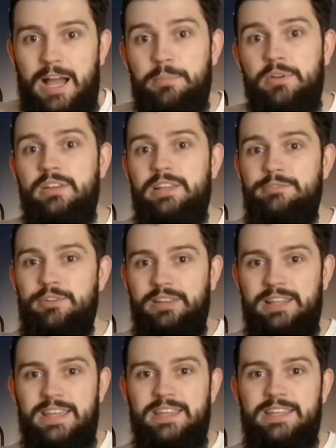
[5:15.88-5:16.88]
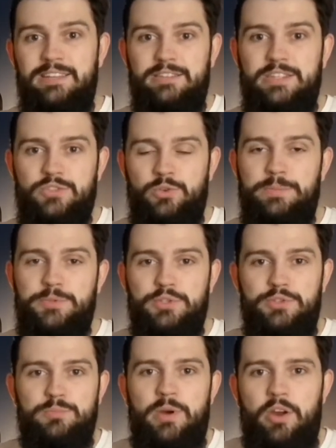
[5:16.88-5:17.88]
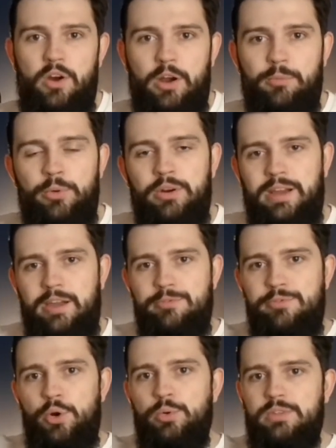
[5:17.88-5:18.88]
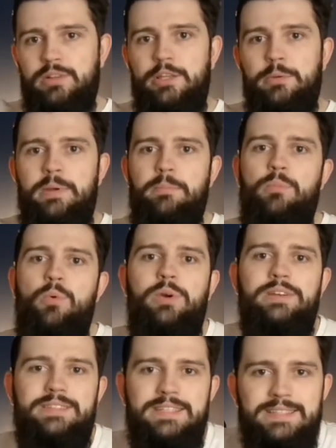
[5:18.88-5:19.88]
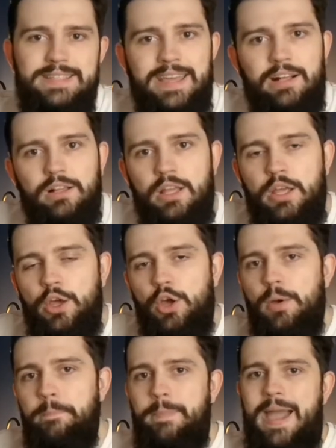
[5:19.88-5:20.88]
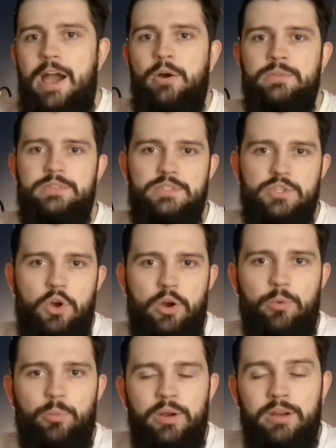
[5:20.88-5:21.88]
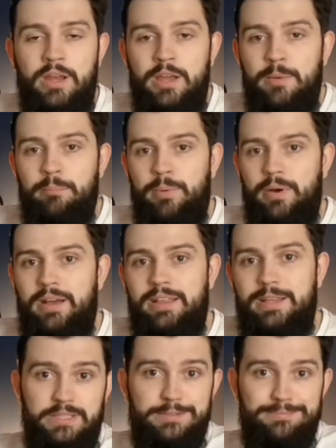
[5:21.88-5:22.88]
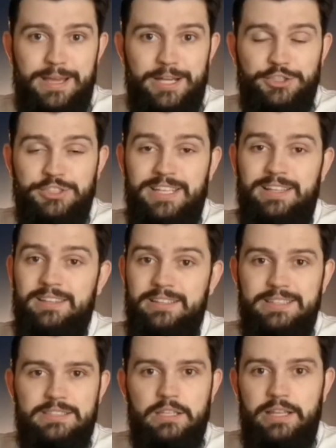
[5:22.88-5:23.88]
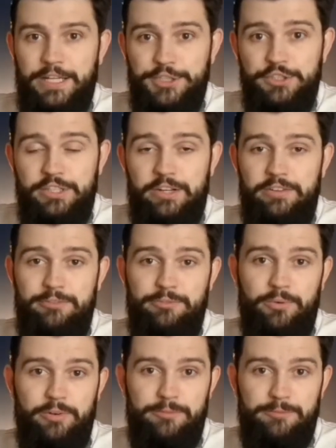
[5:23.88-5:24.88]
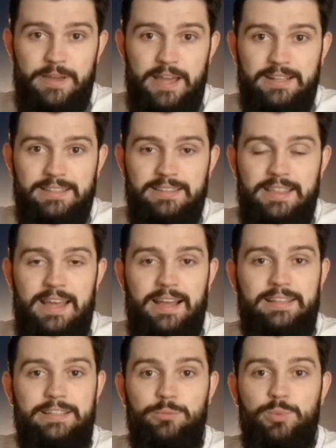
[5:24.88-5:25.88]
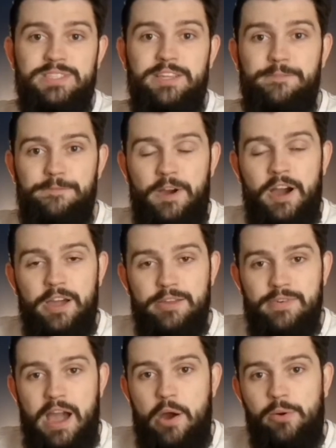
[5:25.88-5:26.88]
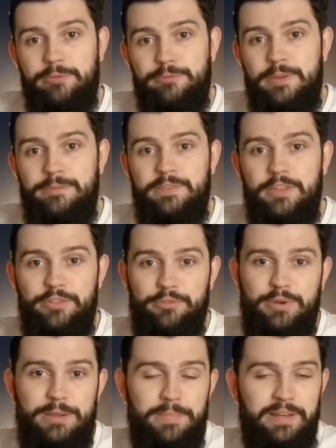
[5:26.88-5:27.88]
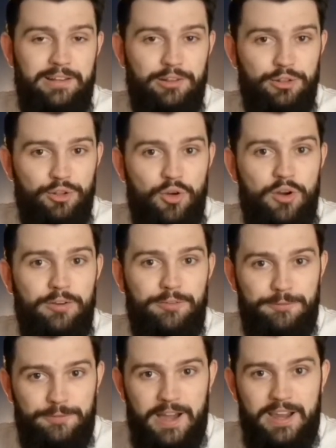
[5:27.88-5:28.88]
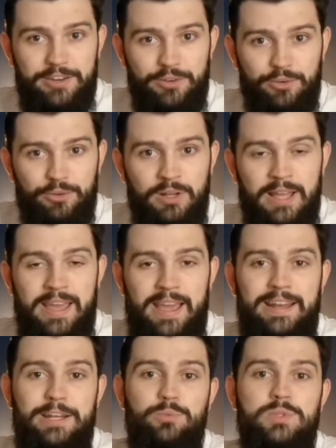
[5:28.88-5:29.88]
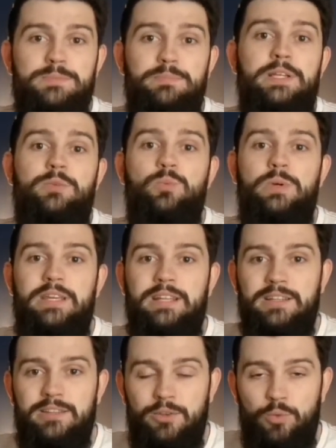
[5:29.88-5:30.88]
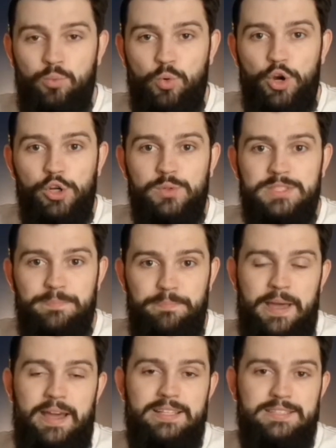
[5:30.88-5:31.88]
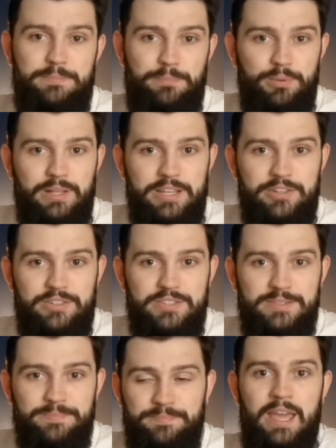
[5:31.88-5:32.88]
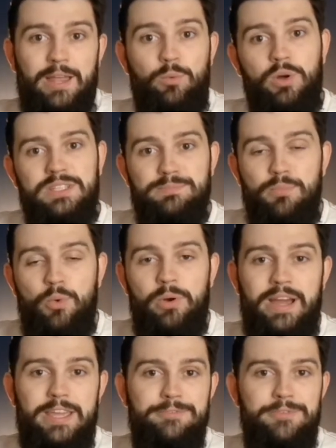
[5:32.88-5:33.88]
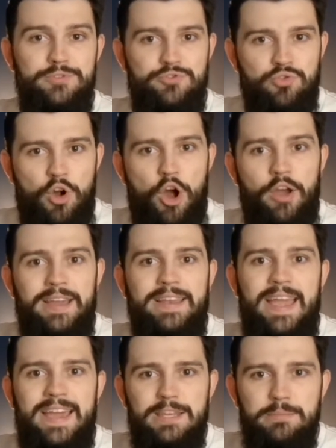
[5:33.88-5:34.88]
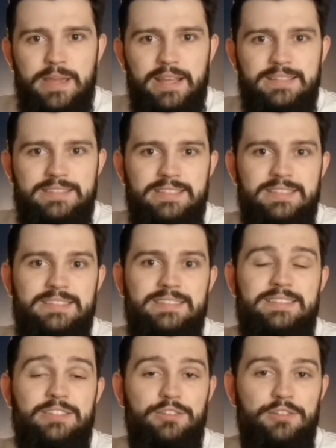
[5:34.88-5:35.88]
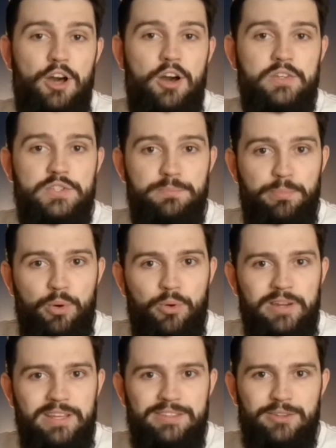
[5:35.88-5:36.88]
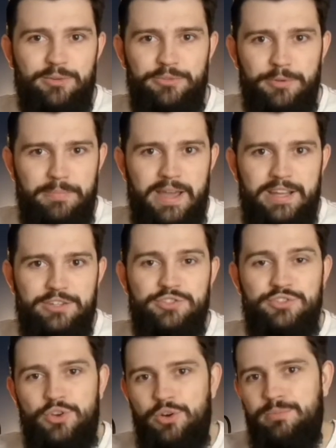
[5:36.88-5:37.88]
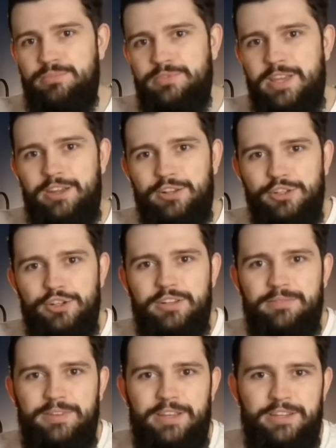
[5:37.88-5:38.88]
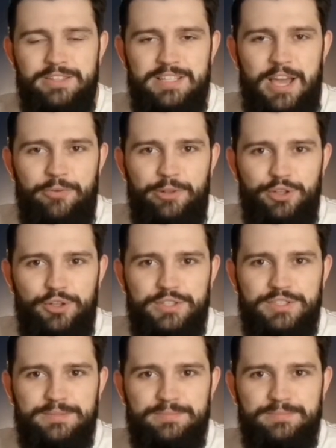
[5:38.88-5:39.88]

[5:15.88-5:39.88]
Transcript: I'm gonna leave a link in the description to my artwork. I've wrote a little bit more detail about this artwork, but this match is at least legendary for the fact that it was a 5-hour, 53-minute long final, and it was between the world's best players. And what's more, I even draw and animated the last point of the match, so take a look. Here's how it looks.